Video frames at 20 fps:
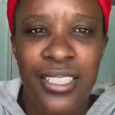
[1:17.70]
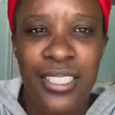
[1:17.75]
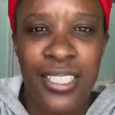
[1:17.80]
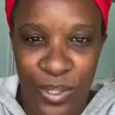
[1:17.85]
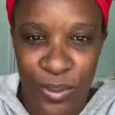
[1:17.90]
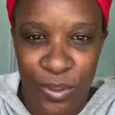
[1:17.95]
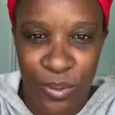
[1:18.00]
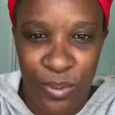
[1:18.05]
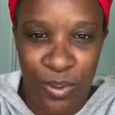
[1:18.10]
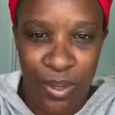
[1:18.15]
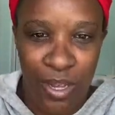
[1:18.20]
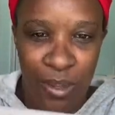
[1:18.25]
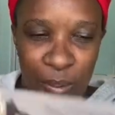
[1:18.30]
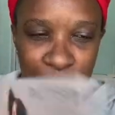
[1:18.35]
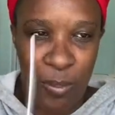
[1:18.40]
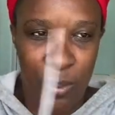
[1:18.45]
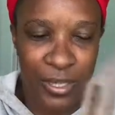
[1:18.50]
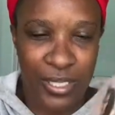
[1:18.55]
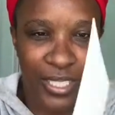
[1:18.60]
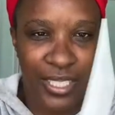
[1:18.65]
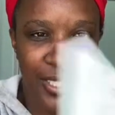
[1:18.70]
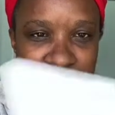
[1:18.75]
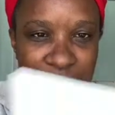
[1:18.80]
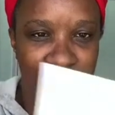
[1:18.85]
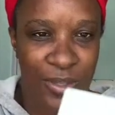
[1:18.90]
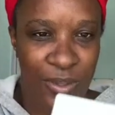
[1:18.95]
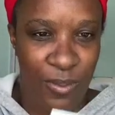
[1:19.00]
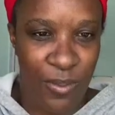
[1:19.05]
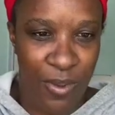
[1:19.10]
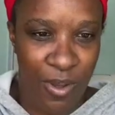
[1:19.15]
Ooh, I'm gonna put this on
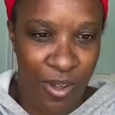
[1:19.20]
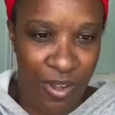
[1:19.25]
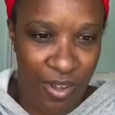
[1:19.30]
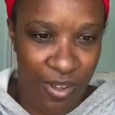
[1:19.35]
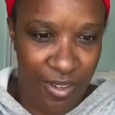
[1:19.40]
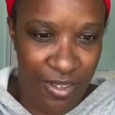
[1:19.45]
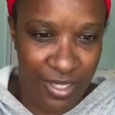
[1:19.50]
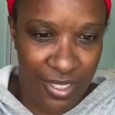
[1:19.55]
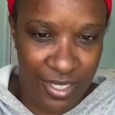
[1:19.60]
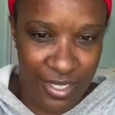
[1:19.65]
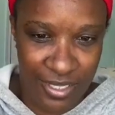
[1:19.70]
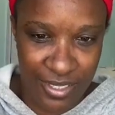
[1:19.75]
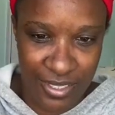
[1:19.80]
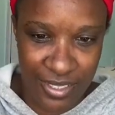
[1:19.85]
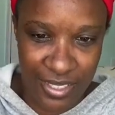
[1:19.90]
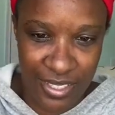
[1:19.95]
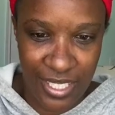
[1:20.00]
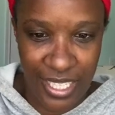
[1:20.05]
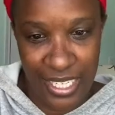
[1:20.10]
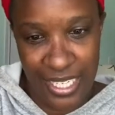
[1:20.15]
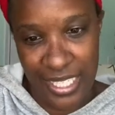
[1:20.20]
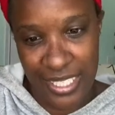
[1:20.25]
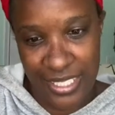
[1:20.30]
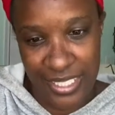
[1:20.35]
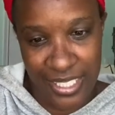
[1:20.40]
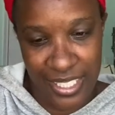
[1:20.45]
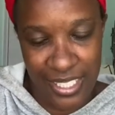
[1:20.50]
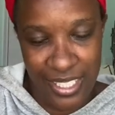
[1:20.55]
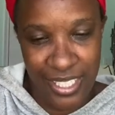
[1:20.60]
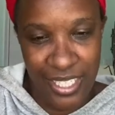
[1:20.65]
the wall because, like I
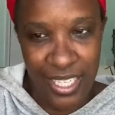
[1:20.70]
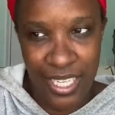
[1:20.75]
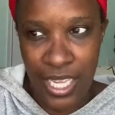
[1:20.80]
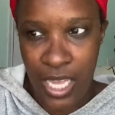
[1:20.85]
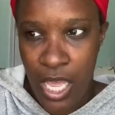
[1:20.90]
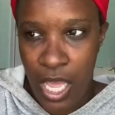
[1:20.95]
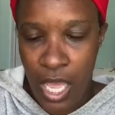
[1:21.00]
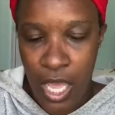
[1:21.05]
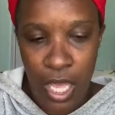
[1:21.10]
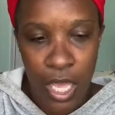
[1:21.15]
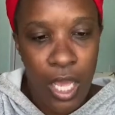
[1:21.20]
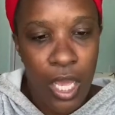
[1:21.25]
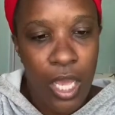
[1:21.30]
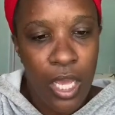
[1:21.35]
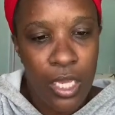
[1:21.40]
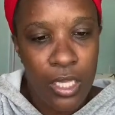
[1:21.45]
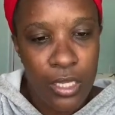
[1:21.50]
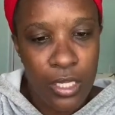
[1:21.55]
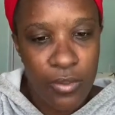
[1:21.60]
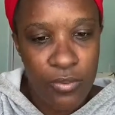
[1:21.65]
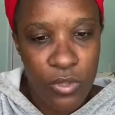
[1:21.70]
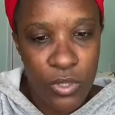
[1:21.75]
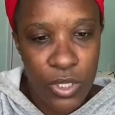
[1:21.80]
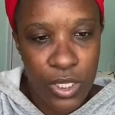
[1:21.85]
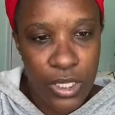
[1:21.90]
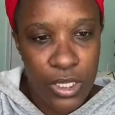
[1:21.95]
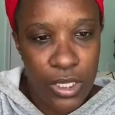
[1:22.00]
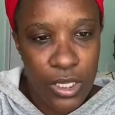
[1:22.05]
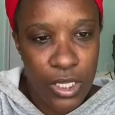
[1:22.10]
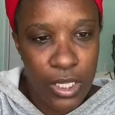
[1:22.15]
said, I love
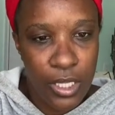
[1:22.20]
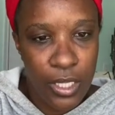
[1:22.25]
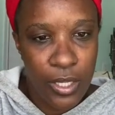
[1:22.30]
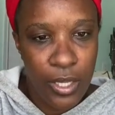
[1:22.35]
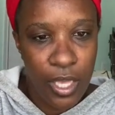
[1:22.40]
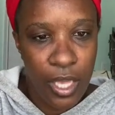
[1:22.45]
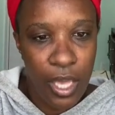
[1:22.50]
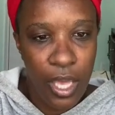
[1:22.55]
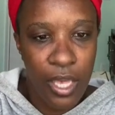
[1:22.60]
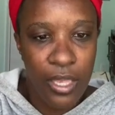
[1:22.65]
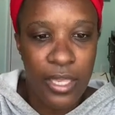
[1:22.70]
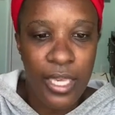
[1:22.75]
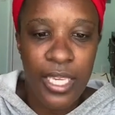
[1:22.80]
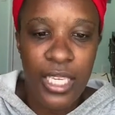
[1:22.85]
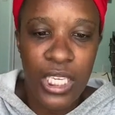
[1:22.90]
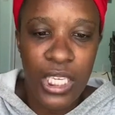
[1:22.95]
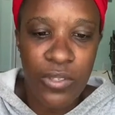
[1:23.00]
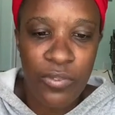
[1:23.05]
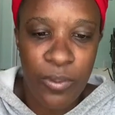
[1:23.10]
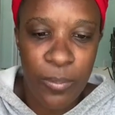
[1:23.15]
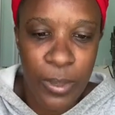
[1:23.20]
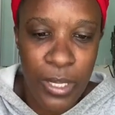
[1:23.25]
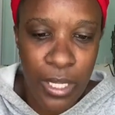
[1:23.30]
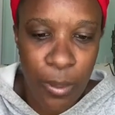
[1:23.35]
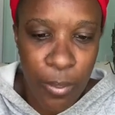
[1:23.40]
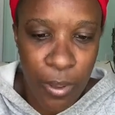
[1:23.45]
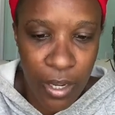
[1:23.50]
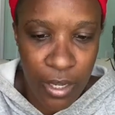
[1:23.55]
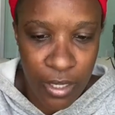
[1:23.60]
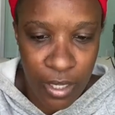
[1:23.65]
Tracee. Thank you for being a
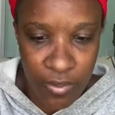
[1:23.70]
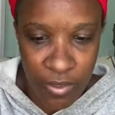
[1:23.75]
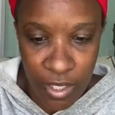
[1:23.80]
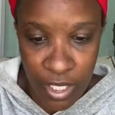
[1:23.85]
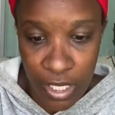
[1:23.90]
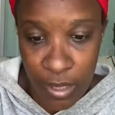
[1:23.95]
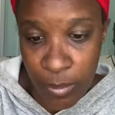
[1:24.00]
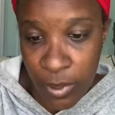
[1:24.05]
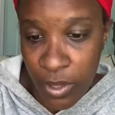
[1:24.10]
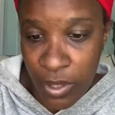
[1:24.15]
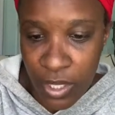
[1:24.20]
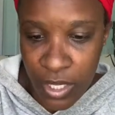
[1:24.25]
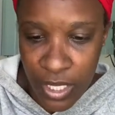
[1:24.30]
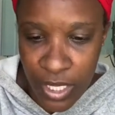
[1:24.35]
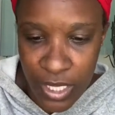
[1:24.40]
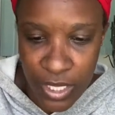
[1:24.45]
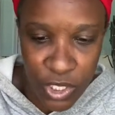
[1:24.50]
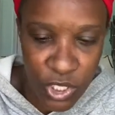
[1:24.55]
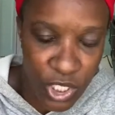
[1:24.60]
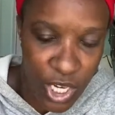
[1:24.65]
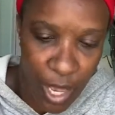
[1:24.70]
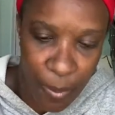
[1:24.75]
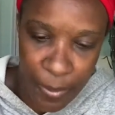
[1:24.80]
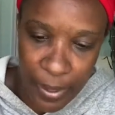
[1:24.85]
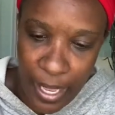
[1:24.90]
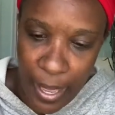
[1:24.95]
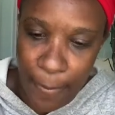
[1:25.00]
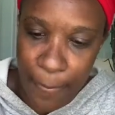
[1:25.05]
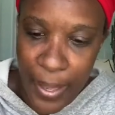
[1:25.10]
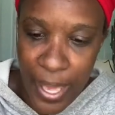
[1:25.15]
part of the community and shopping
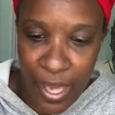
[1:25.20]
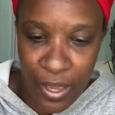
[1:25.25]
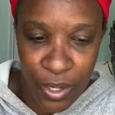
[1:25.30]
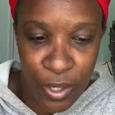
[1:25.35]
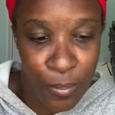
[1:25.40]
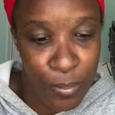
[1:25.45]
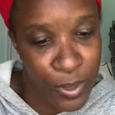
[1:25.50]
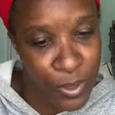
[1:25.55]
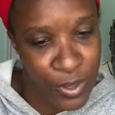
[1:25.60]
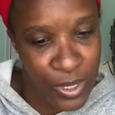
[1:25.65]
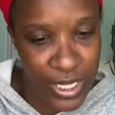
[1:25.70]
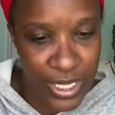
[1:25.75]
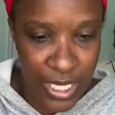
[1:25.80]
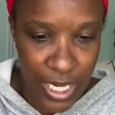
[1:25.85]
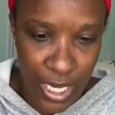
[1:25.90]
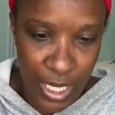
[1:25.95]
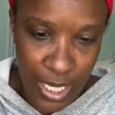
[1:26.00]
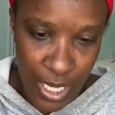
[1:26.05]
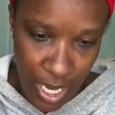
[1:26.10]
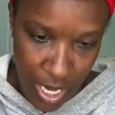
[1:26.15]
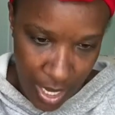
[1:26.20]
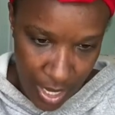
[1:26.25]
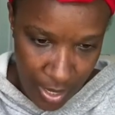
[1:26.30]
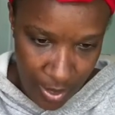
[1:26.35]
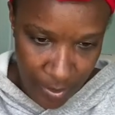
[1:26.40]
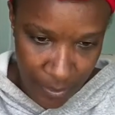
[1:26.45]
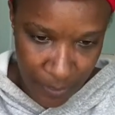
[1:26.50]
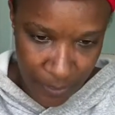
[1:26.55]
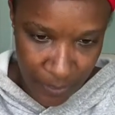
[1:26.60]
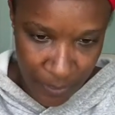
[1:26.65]
at patternbeauty.com.